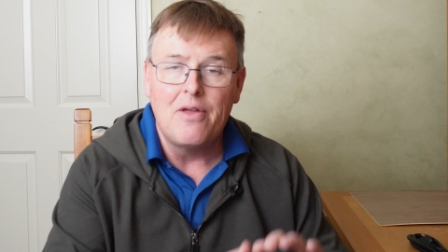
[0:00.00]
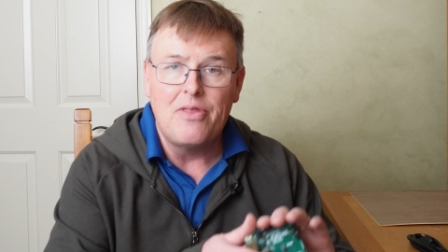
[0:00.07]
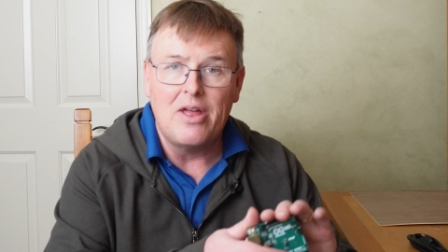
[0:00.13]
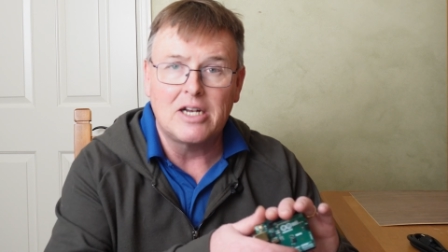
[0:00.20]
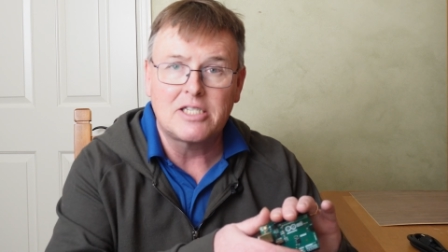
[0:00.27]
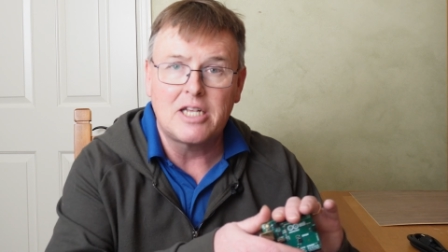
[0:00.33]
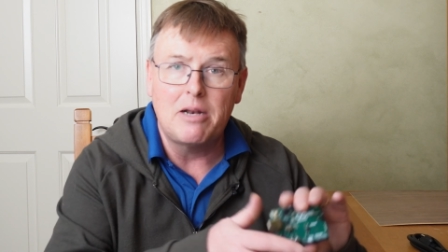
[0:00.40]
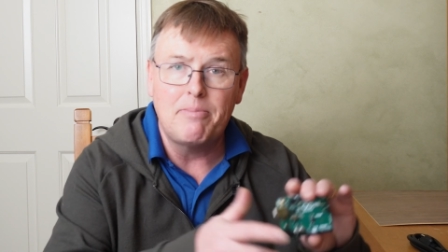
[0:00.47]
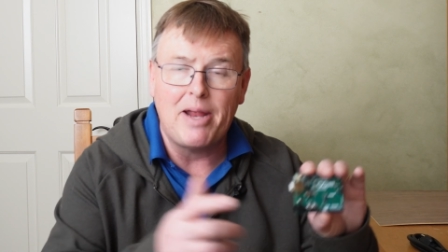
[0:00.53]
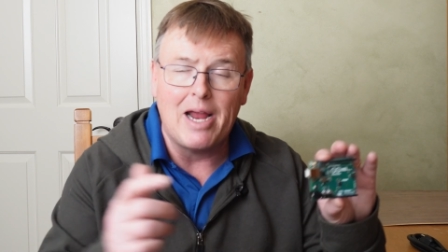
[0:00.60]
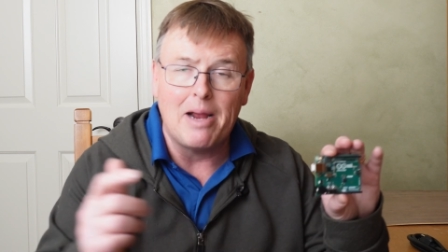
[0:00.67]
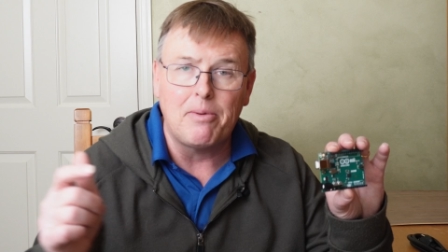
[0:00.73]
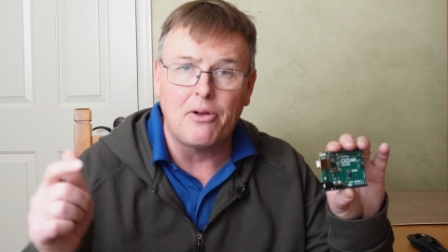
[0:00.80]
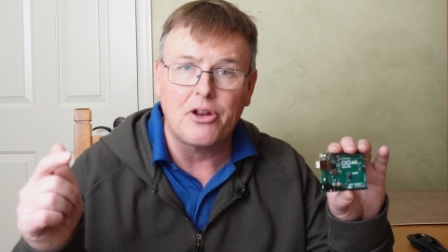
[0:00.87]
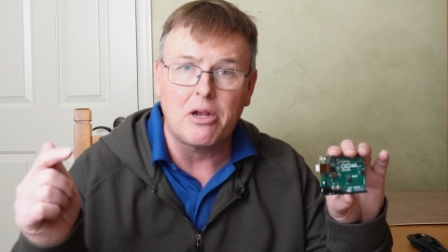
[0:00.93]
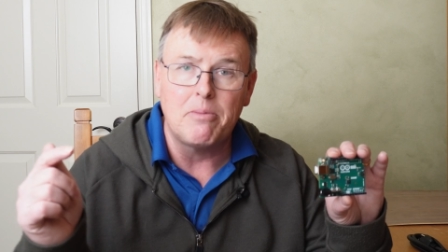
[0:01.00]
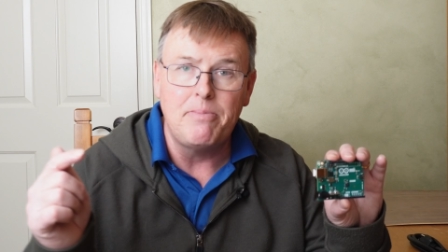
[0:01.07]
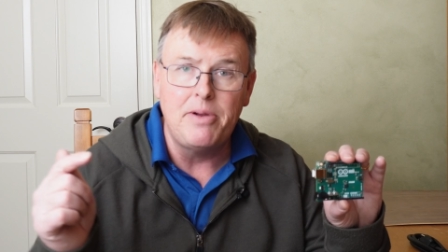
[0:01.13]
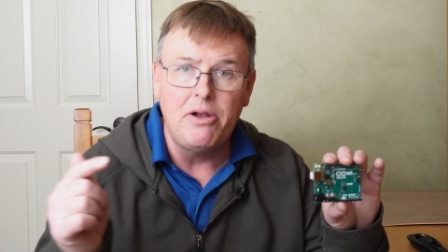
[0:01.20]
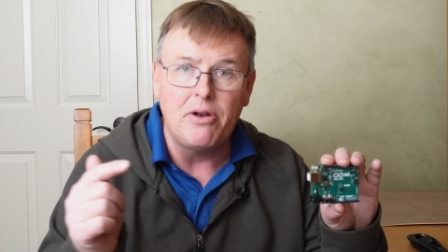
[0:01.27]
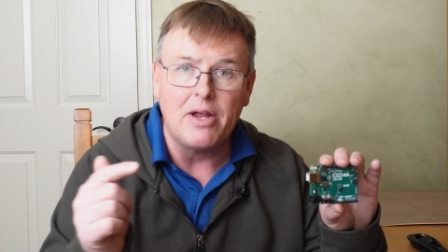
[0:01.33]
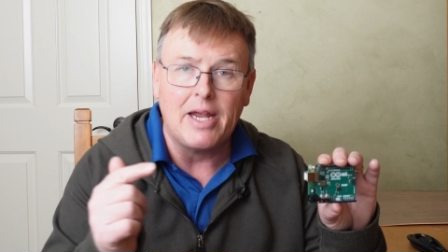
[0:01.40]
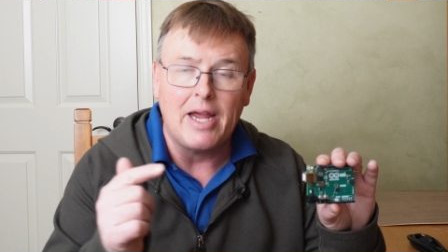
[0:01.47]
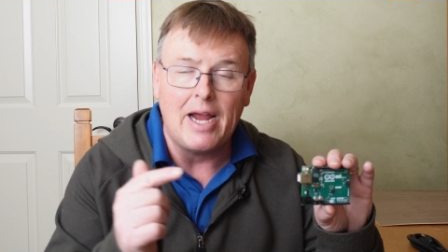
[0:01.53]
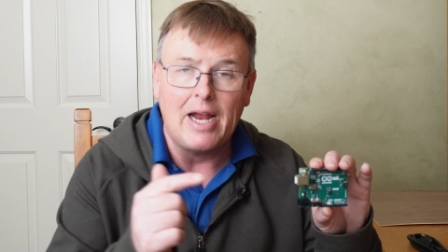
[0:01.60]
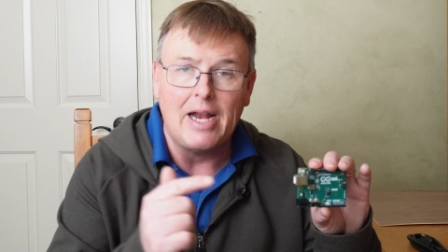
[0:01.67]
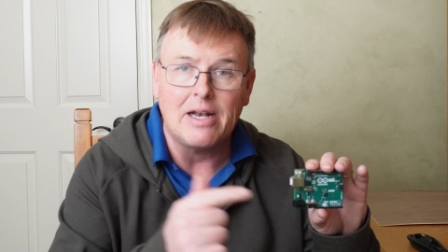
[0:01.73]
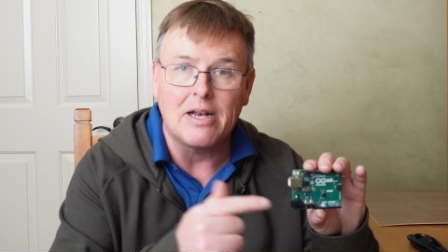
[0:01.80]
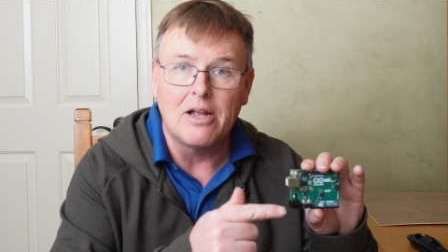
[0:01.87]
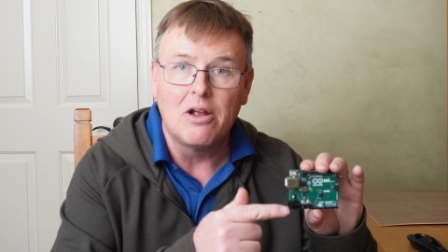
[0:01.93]
that is going to be able to
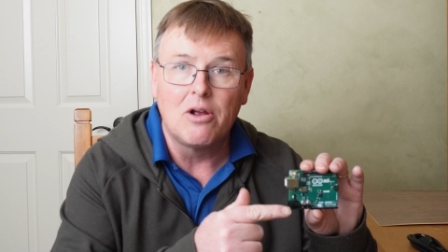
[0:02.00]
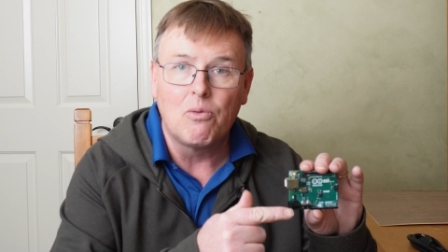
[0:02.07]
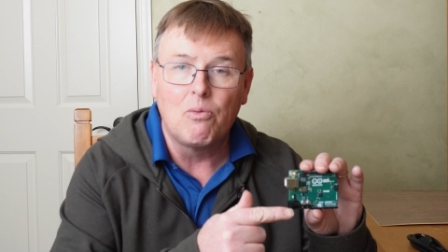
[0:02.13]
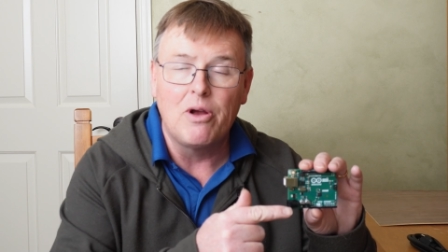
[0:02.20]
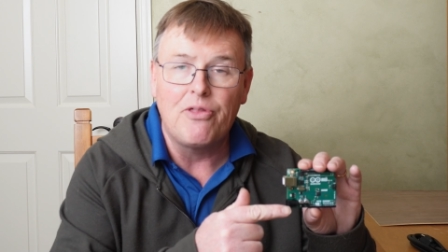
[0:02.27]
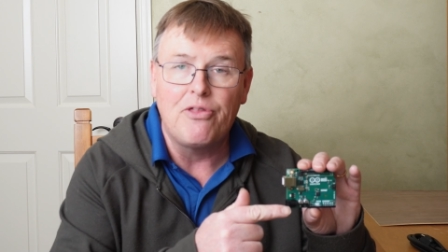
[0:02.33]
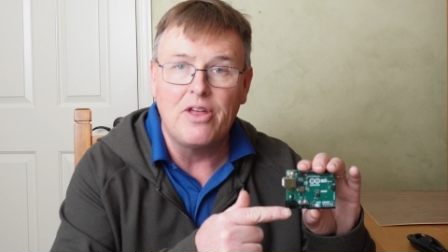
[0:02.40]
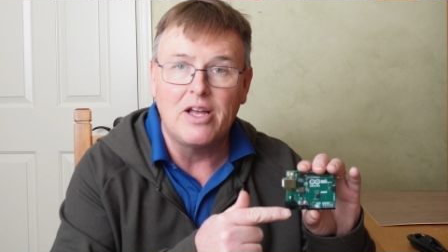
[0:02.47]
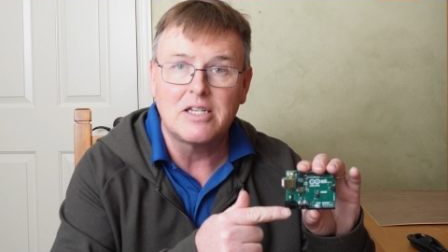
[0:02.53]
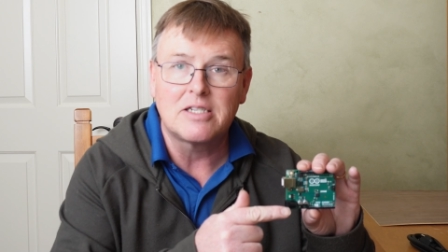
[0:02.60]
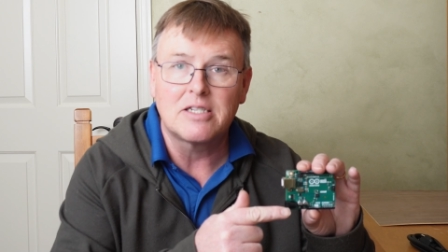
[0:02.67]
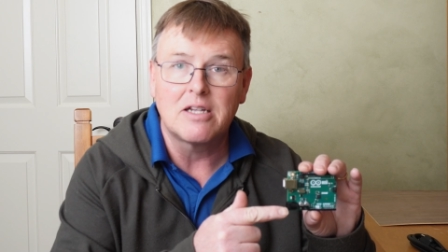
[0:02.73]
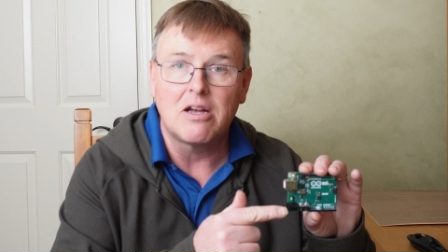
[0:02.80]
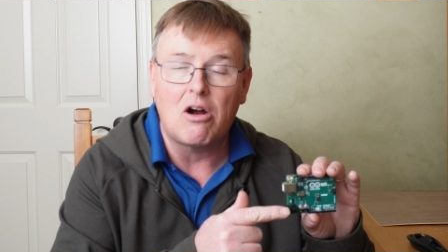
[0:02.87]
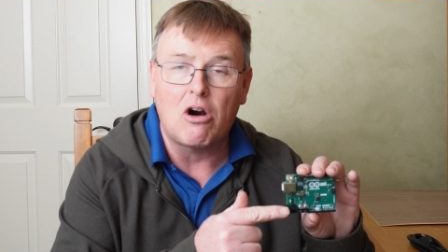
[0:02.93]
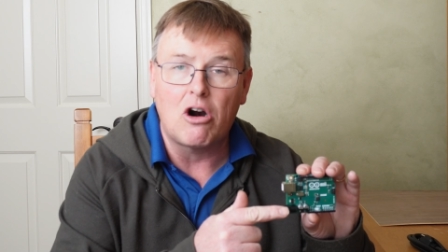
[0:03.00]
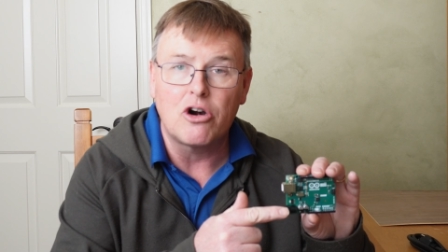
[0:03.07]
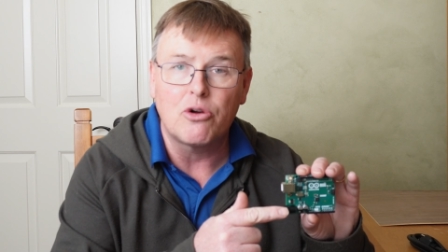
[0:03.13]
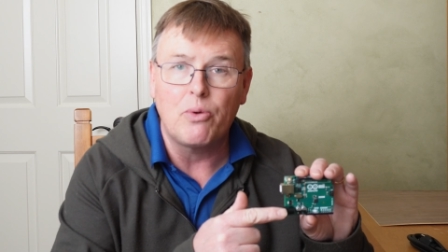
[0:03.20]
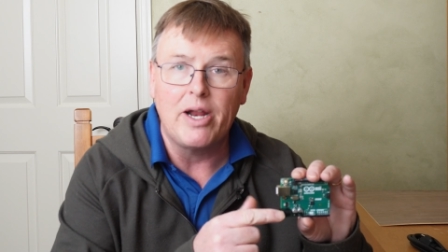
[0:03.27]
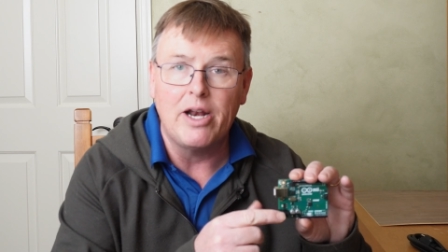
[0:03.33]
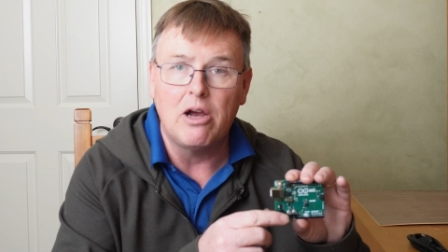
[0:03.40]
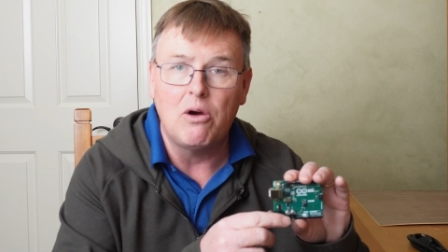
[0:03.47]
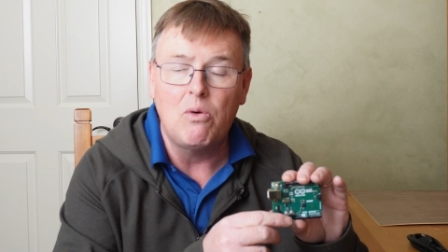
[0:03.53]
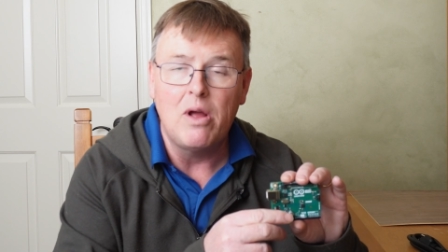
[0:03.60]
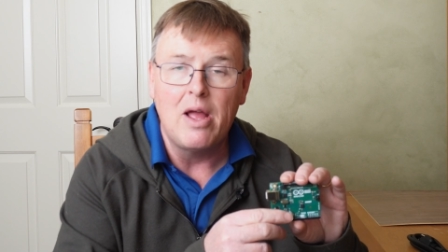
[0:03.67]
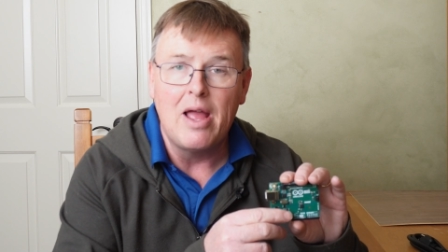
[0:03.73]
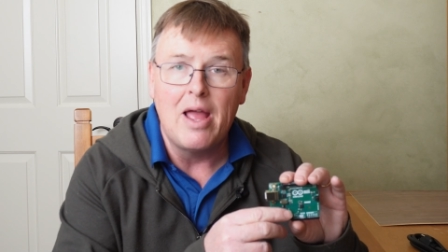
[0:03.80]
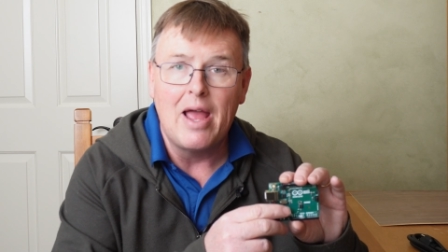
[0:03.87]
communicate with this Arduino,